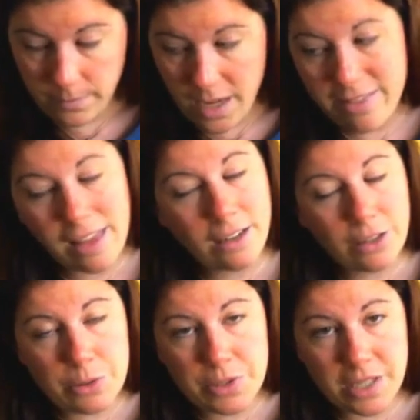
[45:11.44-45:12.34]
And that
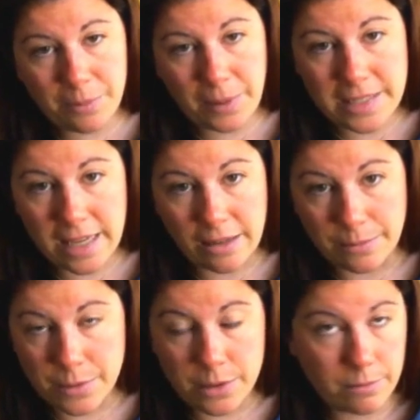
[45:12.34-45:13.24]
includes sale price
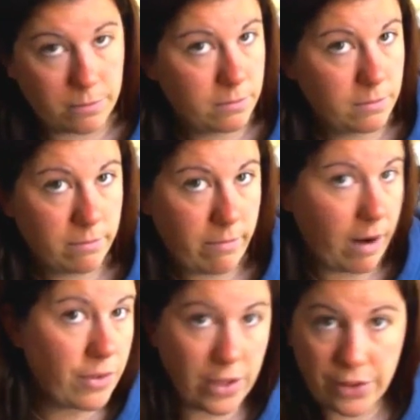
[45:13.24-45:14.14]
items.
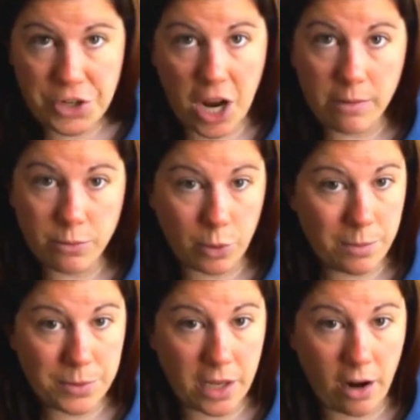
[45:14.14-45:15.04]
Everything in the shop,
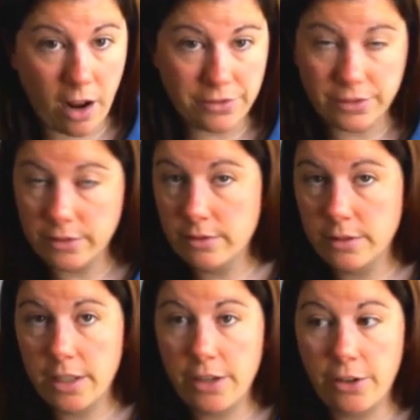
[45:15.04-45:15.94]
20% off.
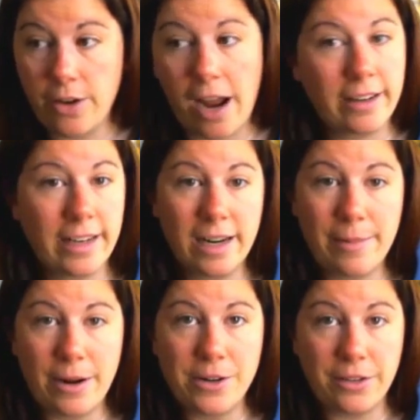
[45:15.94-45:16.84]
You're not going to get a
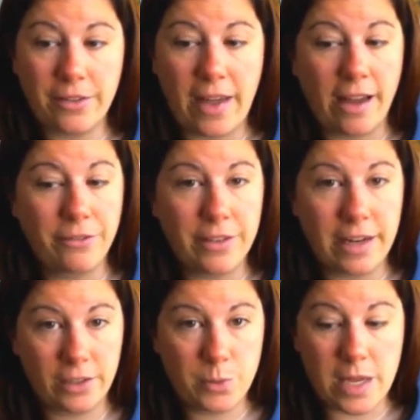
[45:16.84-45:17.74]
better deal than that for the
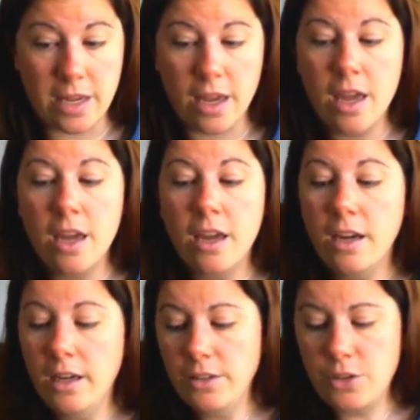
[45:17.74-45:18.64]
next week.
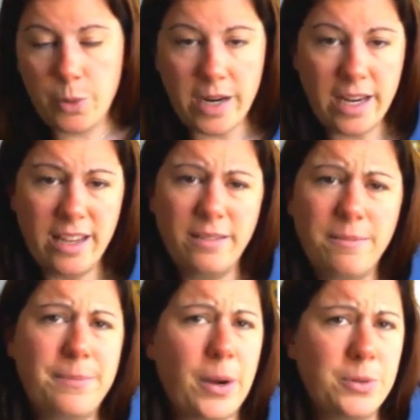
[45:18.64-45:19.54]
tweet it,
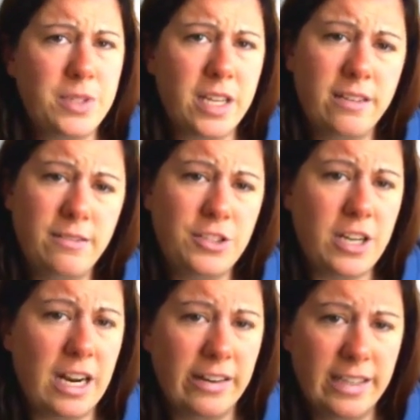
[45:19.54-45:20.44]
post it,
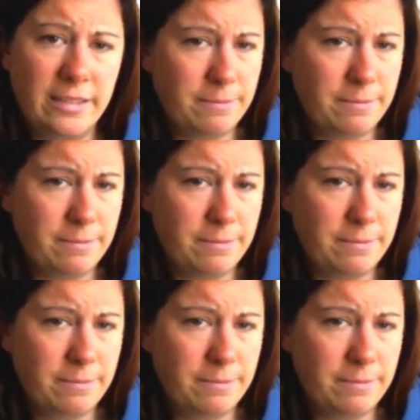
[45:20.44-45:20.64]
share it,